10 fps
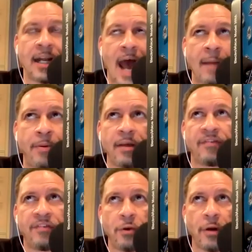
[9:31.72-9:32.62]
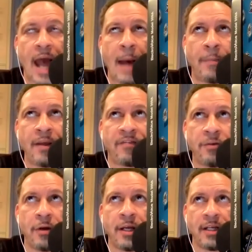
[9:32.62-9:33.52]
and I picked Fury. I picked
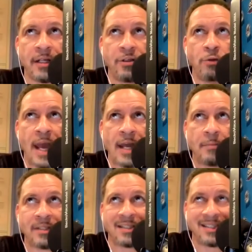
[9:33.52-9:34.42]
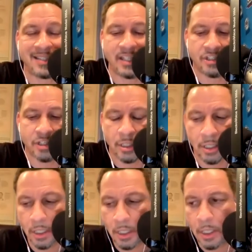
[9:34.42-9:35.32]
Fury in a unanimous decision.
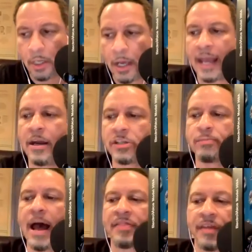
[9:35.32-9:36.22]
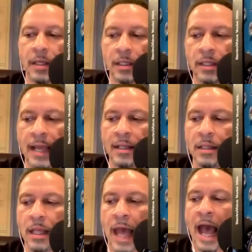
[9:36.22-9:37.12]
And here's my thinking: like
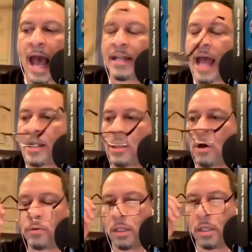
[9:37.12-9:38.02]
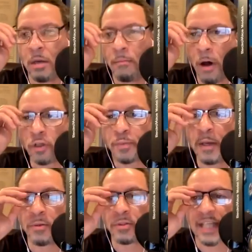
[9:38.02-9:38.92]
I, I don't. Most
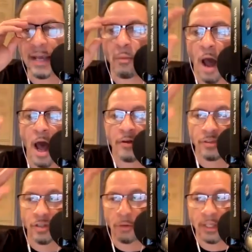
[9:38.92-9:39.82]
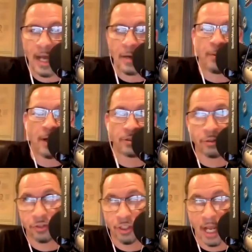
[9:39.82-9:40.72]
people say Wilder's only got a
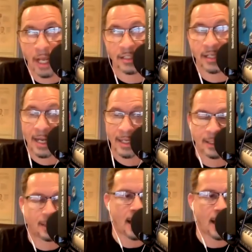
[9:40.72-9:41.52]
puncher's chance, and I get